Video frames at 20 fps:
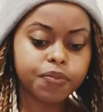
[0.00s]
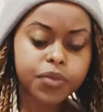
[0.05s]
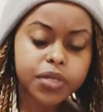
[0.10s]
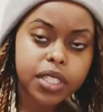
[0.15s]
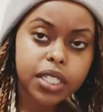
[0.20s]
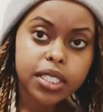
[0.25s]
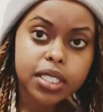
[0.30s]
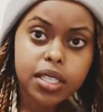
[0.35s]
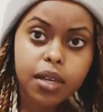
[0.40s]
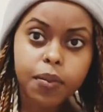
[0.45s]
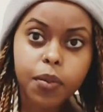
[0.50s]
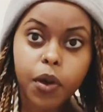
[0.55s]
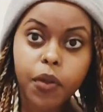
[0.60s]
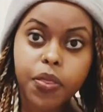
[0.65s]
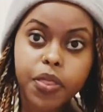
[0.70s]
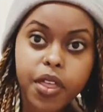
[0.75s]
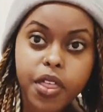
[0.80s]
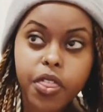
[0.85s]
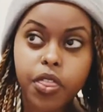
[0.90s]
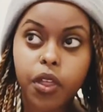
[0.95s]
it's about
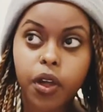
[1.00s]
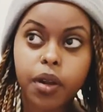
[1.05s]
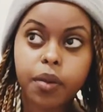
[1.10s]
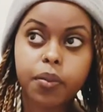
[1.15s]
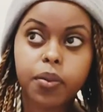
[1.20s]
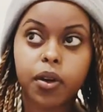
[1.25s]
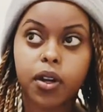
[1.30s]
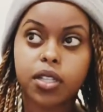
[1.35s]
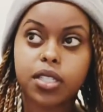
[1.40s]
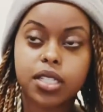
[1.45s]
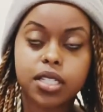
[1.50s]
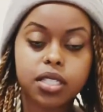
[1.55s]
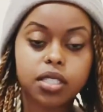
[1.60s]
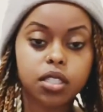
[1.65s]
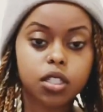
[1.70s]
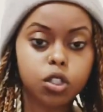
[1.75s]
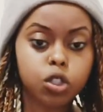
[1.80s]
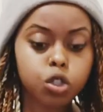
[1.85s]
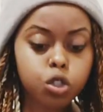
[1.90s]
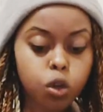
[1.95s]
the thought process.
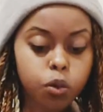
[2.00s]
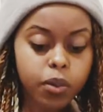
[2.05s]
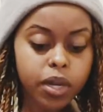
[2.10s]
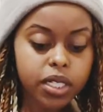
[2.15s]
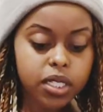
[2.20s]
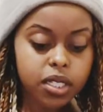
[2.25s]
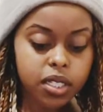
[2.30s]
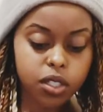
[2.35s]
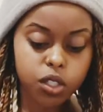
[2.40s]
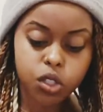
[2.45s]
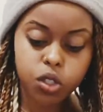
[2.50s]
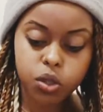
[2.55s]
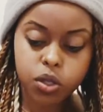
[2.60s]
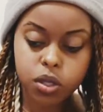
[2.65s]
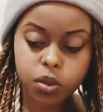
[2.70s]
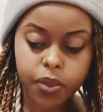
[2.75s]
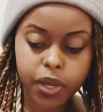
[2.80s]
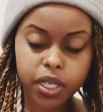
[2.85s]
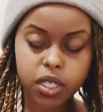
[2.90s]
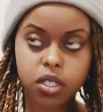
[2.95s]
There's so much
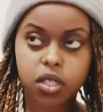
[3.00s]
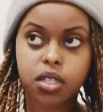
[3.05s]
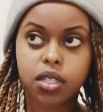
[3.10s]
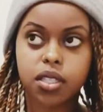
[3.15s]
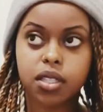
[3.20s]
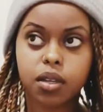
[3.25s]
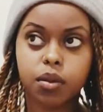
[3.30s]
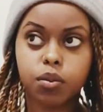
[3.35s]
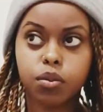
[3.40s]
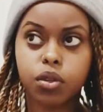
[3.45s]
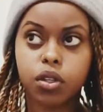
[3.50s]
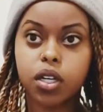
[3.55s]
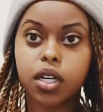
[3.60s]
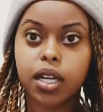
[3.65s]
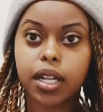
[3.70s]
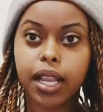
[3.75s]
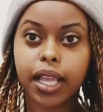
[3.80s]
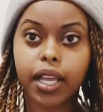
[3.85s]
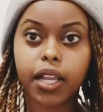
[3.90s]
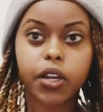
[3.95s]
introspection in the
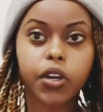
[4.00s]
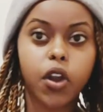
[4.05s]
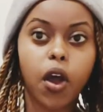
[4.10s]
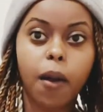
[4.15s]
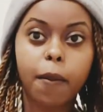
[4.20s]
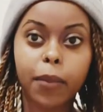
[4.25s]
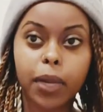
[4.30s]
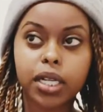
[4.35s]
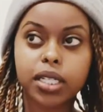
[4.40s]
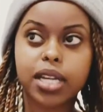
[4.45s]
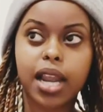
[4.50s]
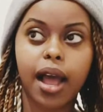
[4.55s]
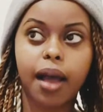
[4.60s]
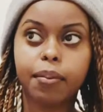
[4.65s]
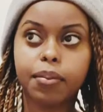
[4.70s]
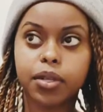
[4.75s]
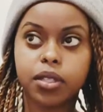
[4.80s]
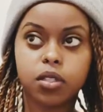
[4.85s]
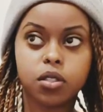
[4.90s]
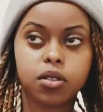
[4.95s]
book, like not much
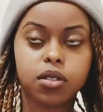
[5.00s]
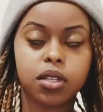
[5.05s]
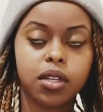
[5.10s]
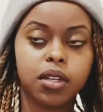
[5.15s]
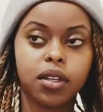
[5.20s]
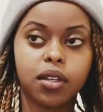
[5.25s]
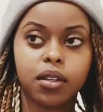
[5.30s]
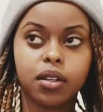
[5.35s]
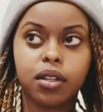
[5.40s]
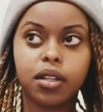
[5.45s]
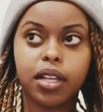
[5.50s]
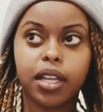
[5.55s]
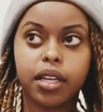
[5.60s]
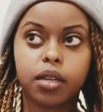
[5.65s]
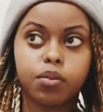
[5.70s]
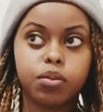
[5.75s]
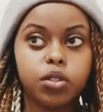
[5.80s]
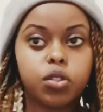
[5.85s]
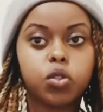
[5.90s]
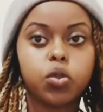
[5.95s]
happens
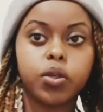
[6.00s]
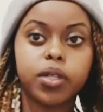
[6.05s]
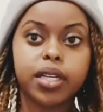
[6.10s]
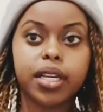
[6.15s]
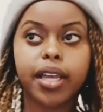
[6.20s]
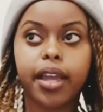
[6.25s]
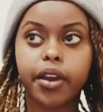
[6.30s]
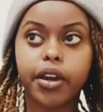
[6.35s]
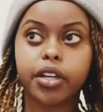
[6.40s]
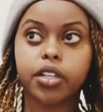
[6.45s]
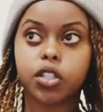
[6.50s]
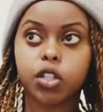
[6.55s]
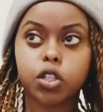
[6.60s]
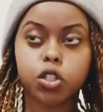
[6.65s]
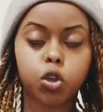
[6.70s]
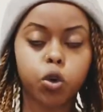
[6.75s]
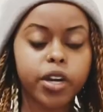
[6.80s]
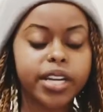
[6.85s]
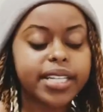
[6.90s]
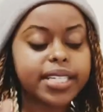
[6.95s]
like between characters,
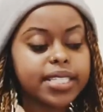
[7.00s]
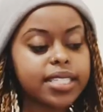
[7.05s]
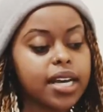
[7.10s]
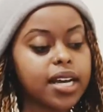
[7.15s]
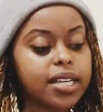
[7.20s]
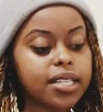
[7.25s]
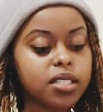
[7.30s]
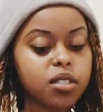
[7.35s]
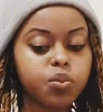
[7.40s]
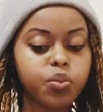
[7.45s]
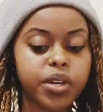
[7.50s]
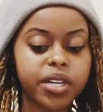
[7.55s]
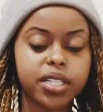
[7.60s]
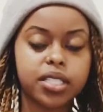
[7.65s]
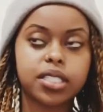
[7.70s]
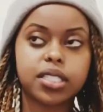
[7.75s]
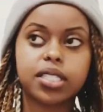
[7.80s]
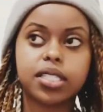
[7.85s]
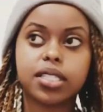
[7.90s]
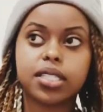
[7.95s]
or it does, but
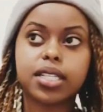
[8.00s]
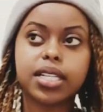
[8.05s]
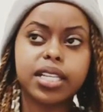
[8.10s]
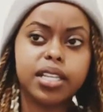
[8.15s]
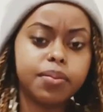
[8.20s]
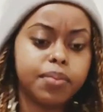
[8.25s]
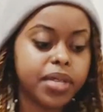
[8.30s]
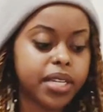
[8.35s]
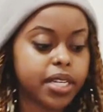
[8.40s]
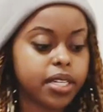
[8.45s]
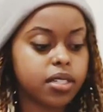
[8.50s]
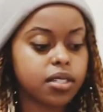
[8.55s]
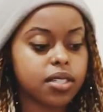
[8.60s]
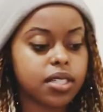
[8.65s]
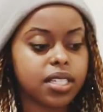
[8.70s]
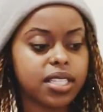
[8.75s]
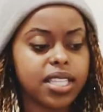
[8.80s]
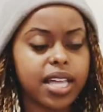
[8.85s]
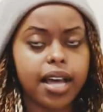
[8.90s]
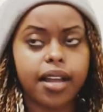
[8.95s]
it's just limited
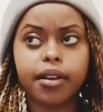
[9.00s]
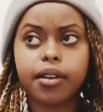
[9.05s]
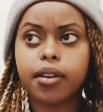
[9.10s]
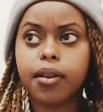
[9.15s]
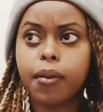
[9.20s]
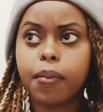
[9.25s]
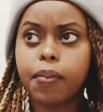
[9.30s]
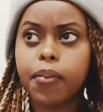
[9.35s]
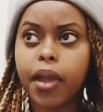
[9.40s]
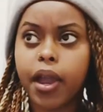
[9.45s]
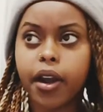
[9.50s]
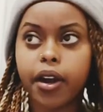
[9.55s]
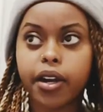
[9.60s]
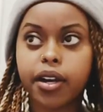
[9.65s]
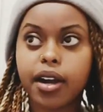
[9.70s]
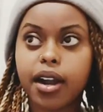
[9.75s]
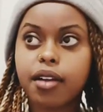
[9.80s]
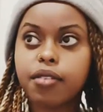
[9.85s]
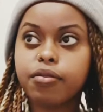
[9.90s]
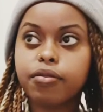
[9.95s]
to that
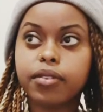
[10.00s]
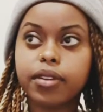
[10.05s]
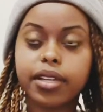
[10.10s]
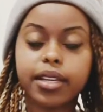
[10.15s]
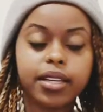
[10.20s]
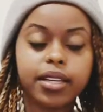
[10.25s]
paragraph